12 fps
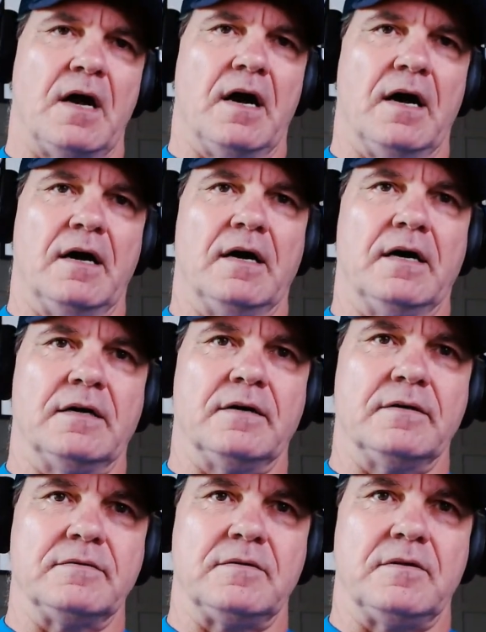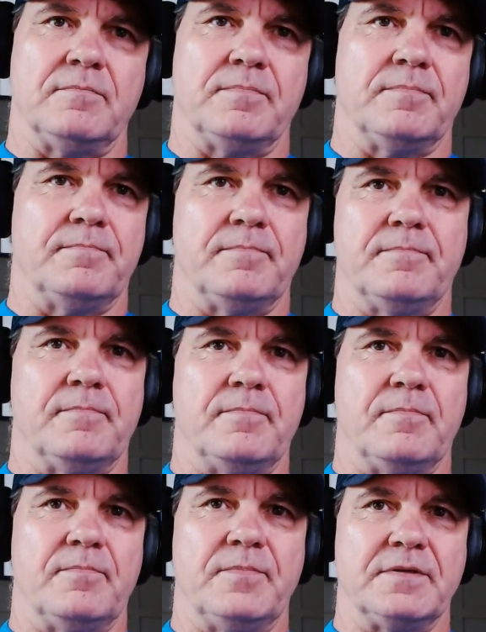The
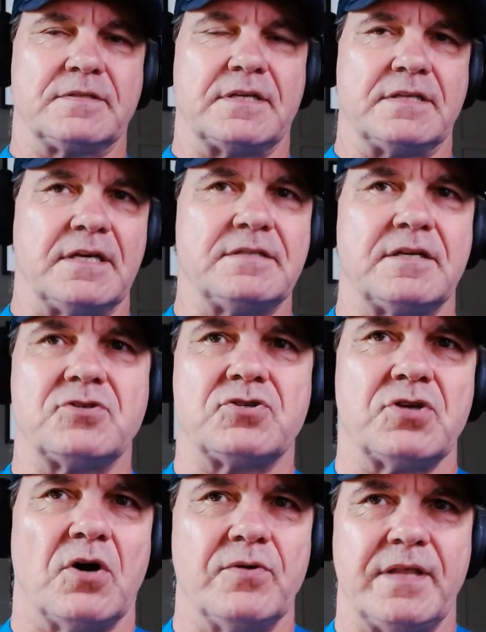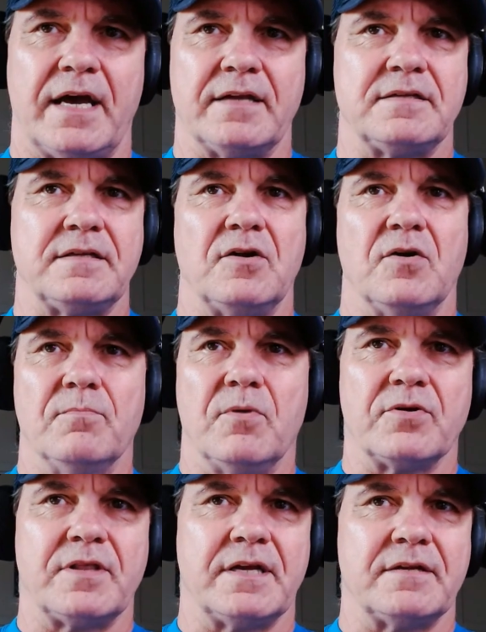statistics show that
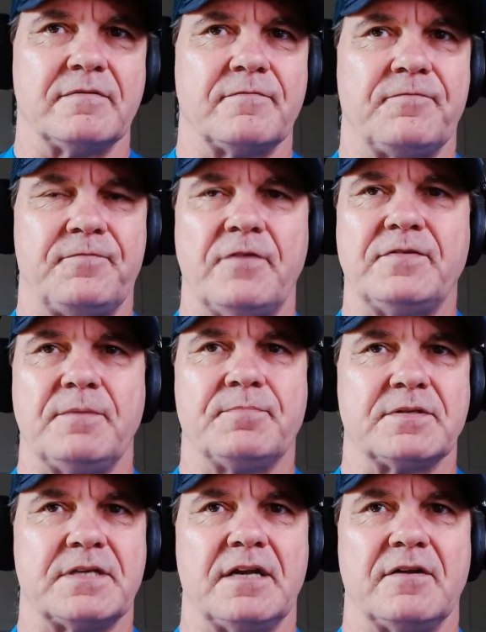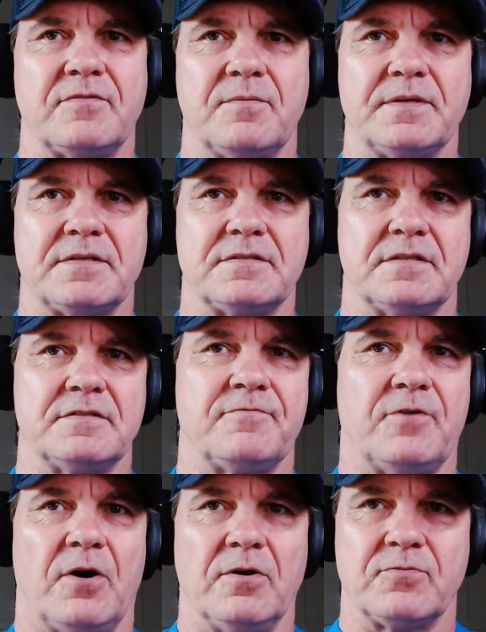more than 50% of the
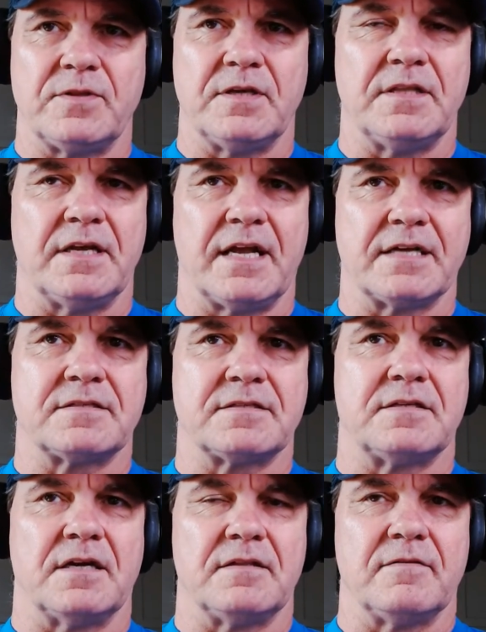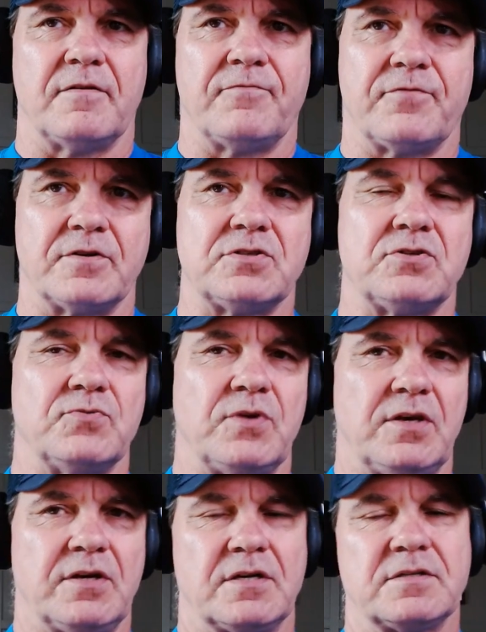businesses fold within the first 2
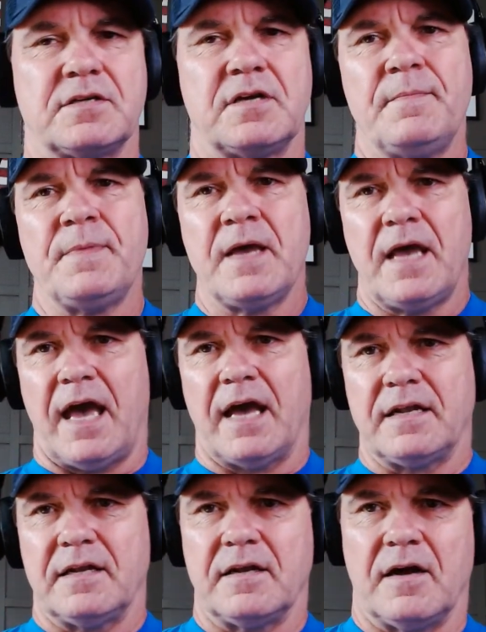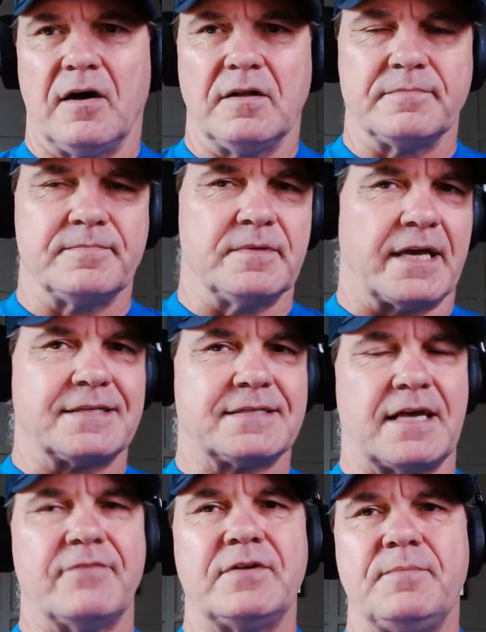years, and like
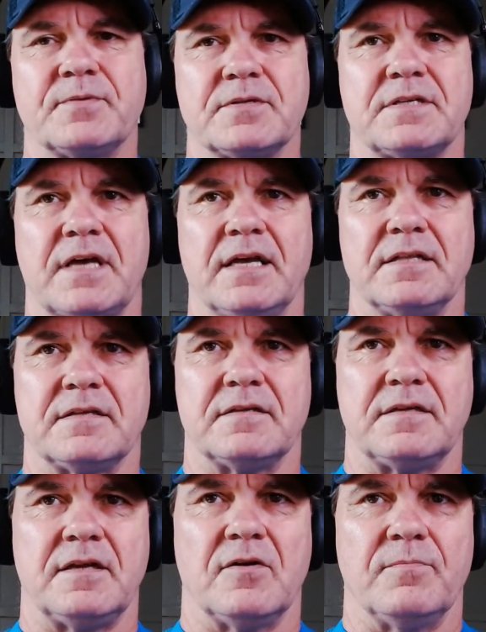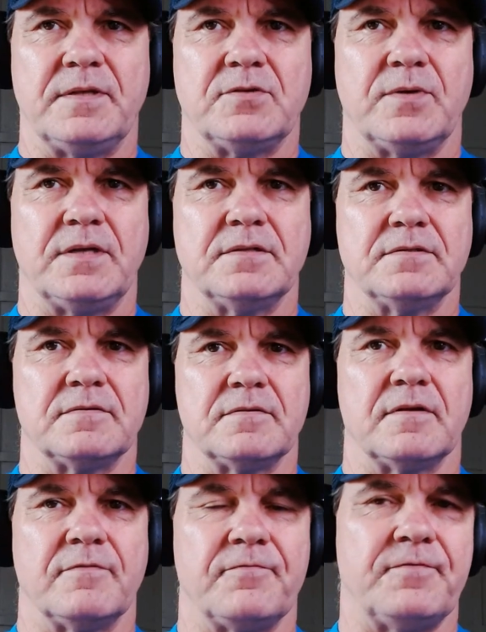70%
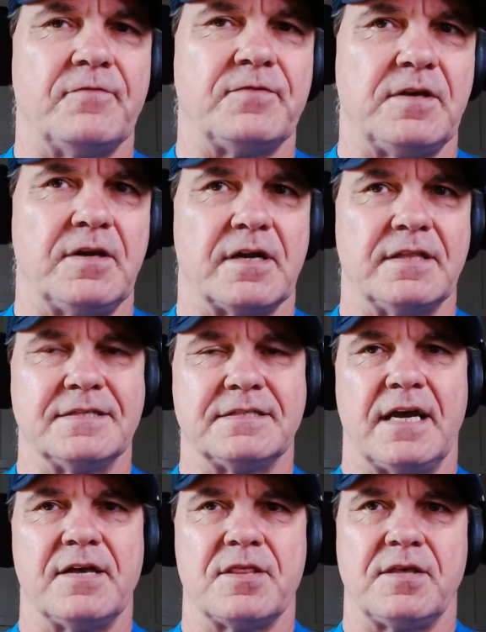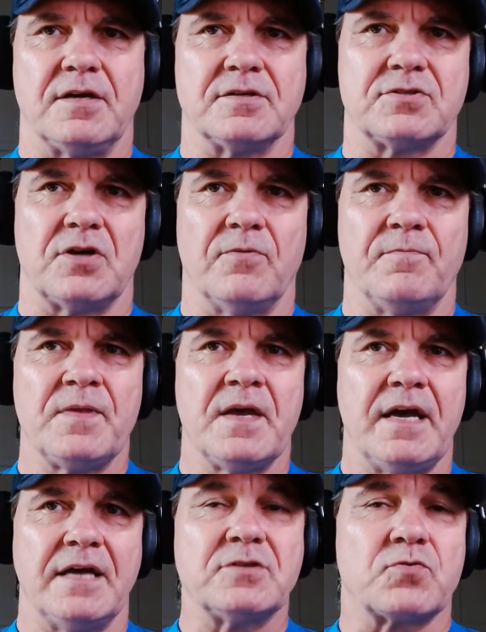between the 5th year and the 10th year. So
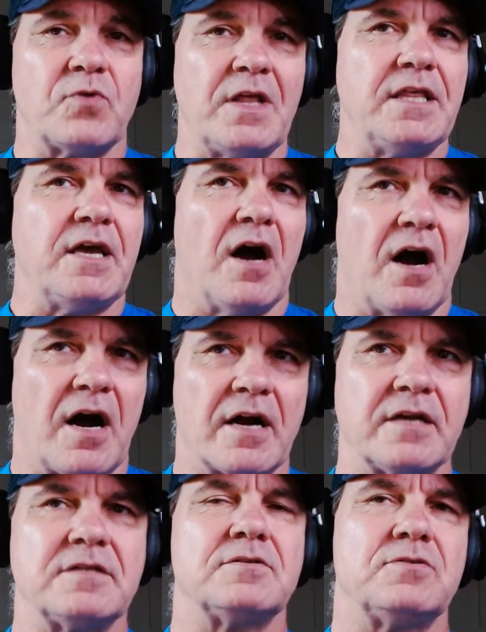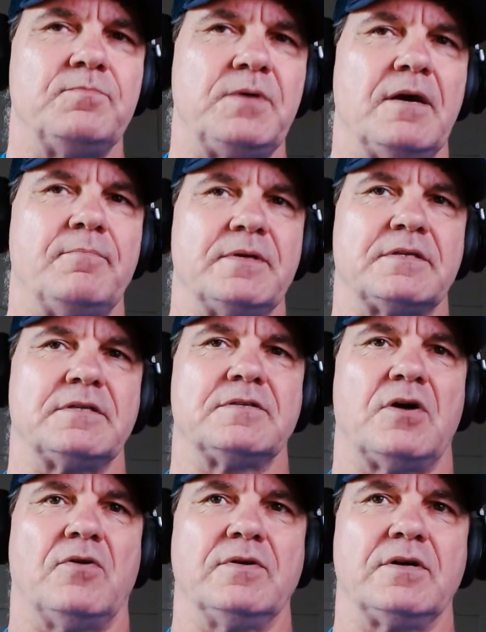it's really hard to be a
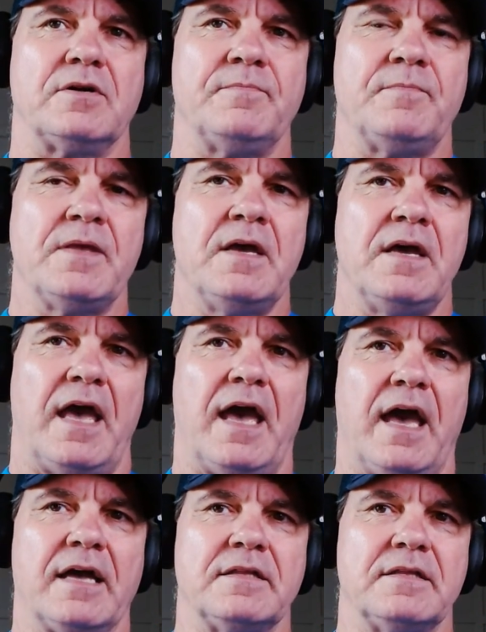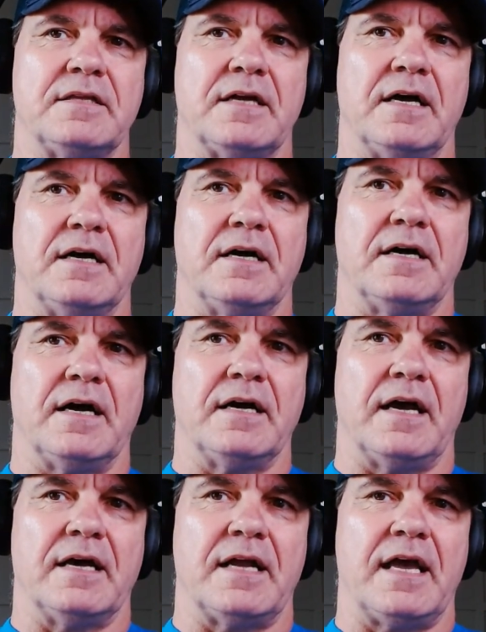business owner, and
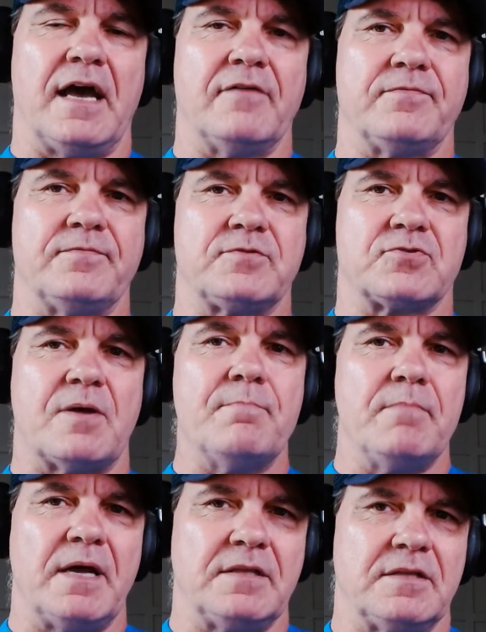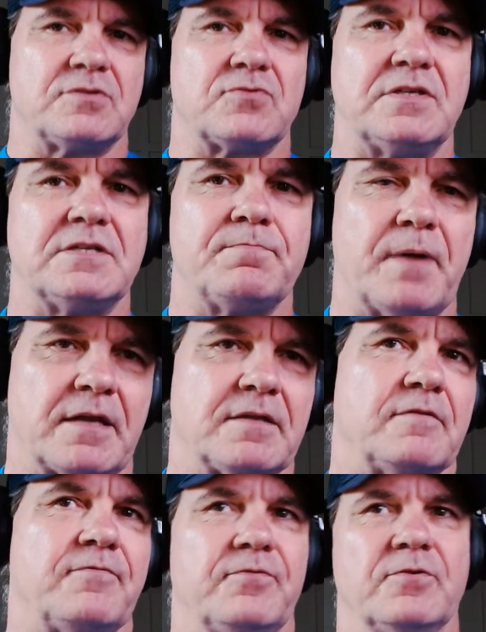I have tremendous
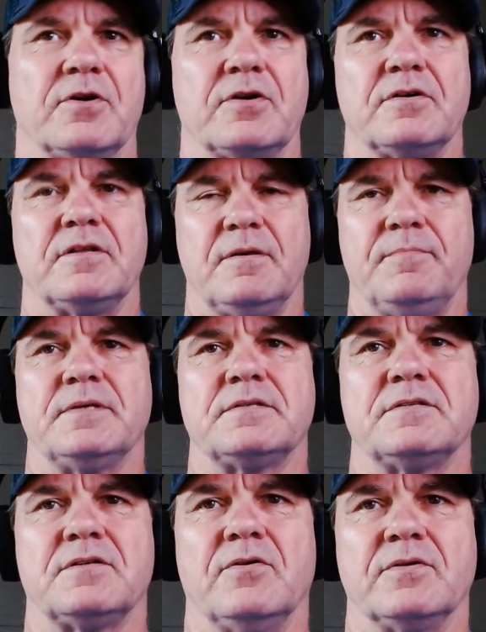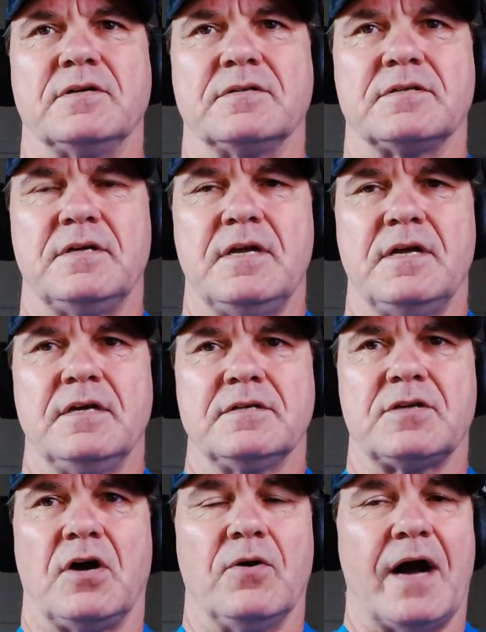respect for the business owners.
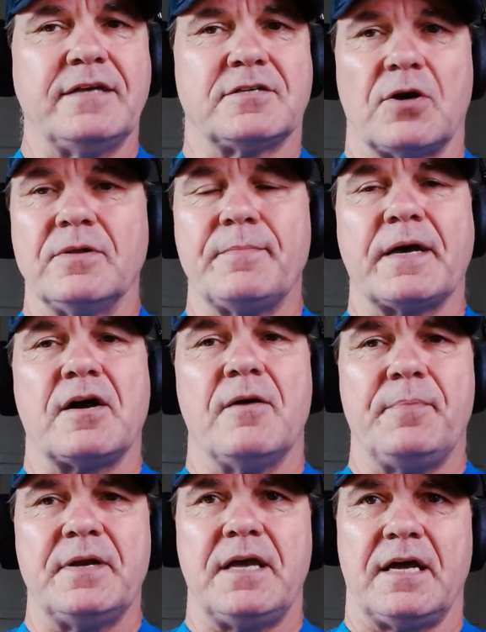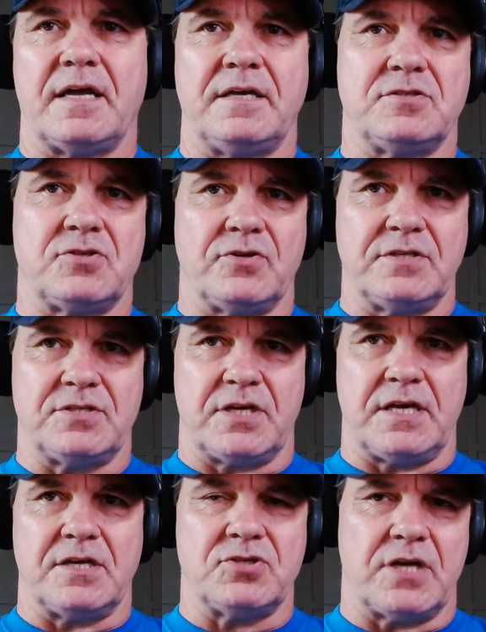So I sold my company and I joined
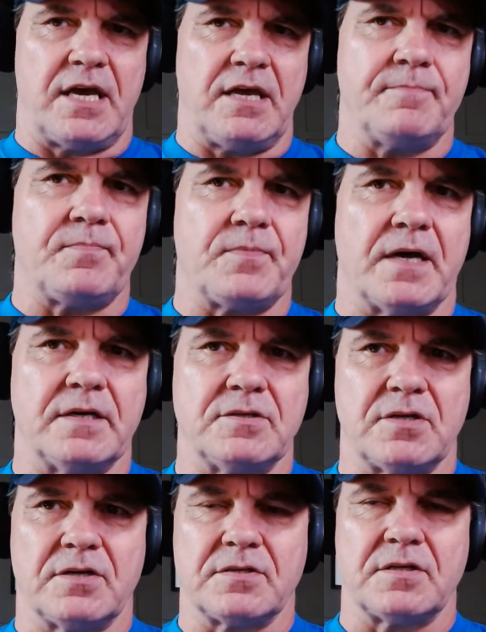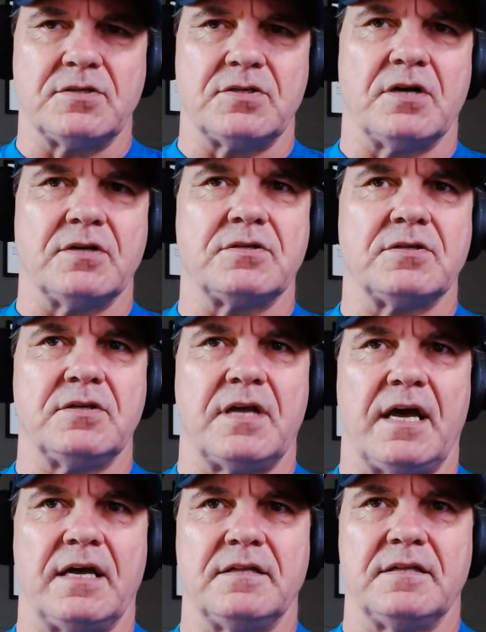J&J, Johnson & Johnson,
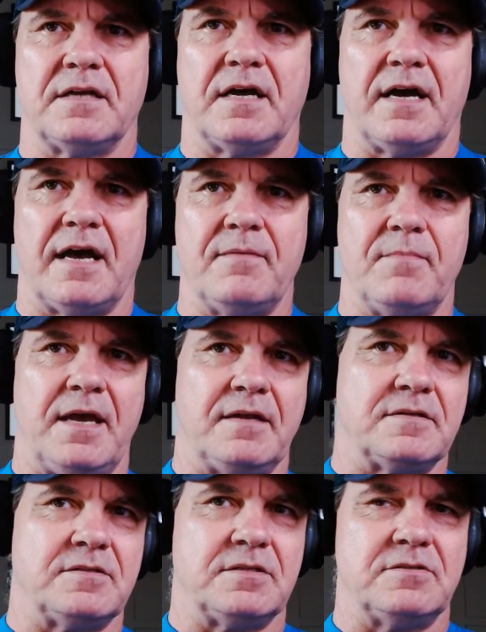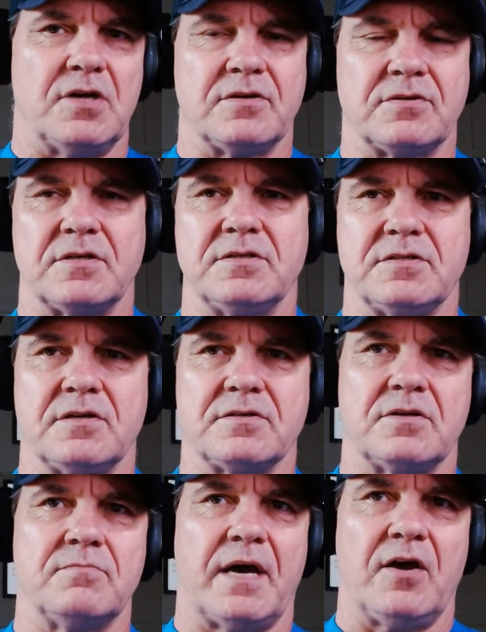and I made Johnson &
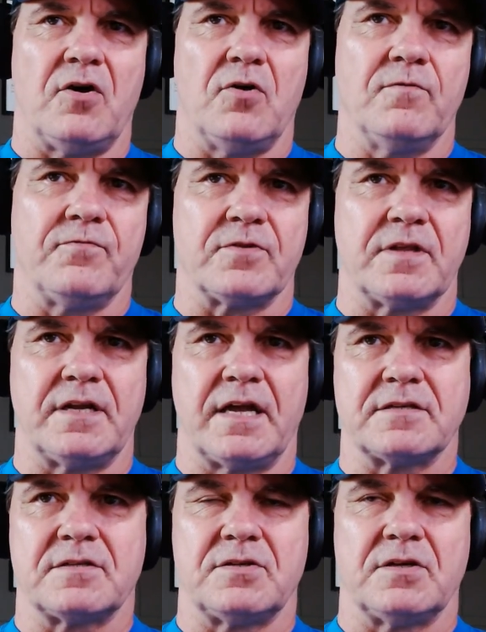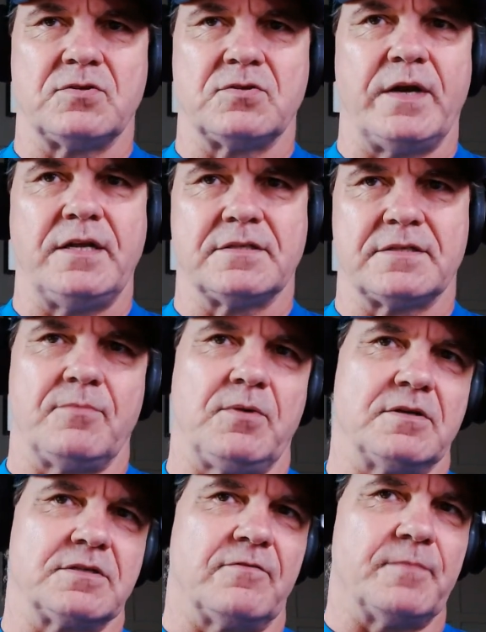Johnson my home for the next 20 some
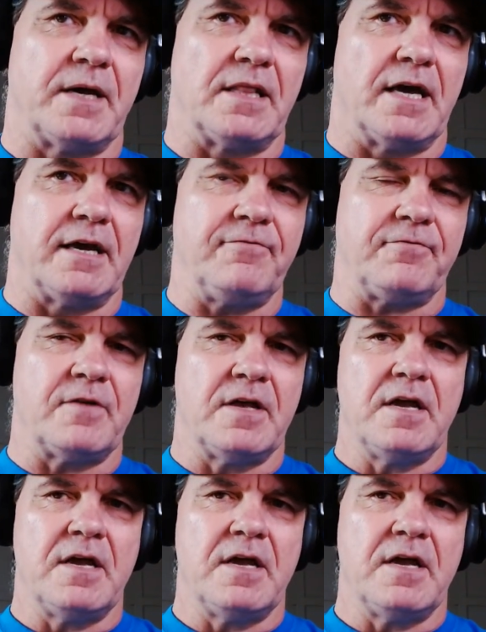years of my life.